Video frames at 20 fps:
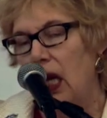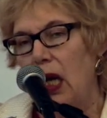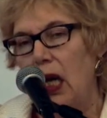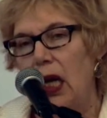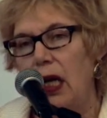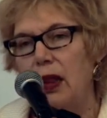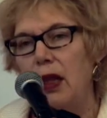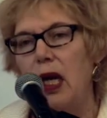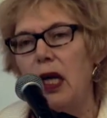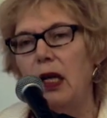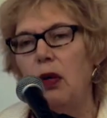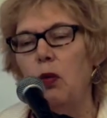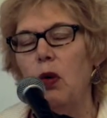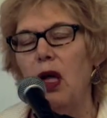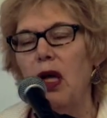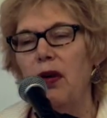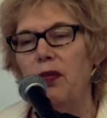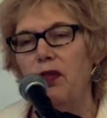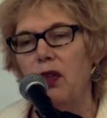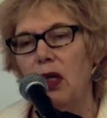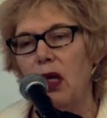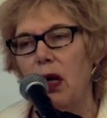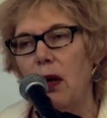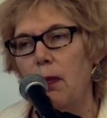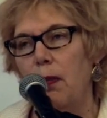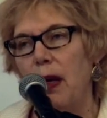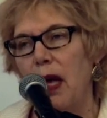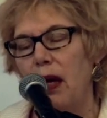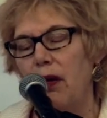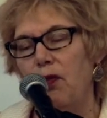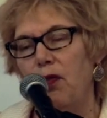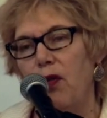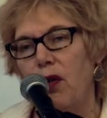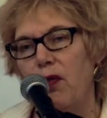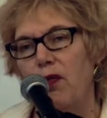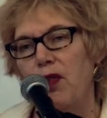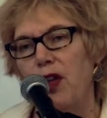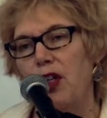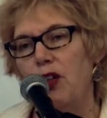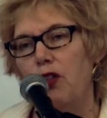And then it will have to come back for a
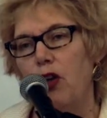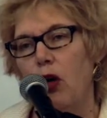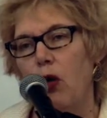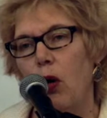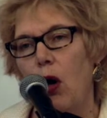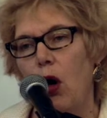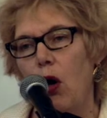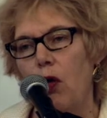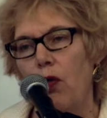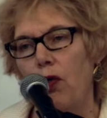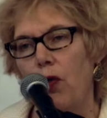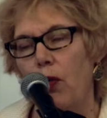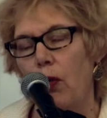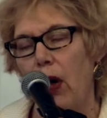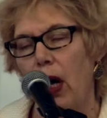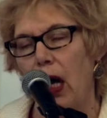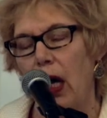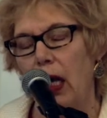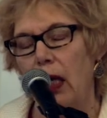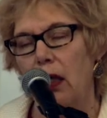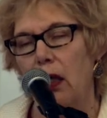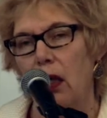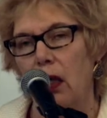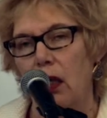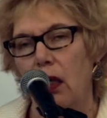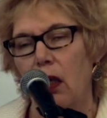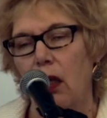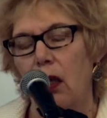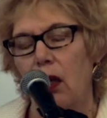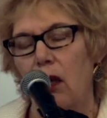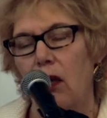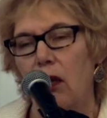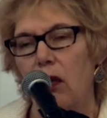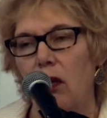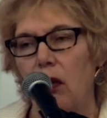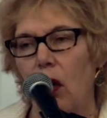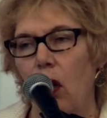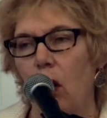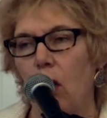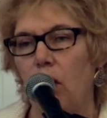veto override.
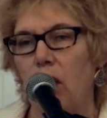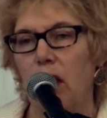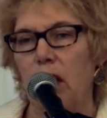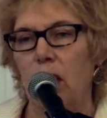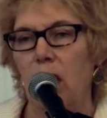So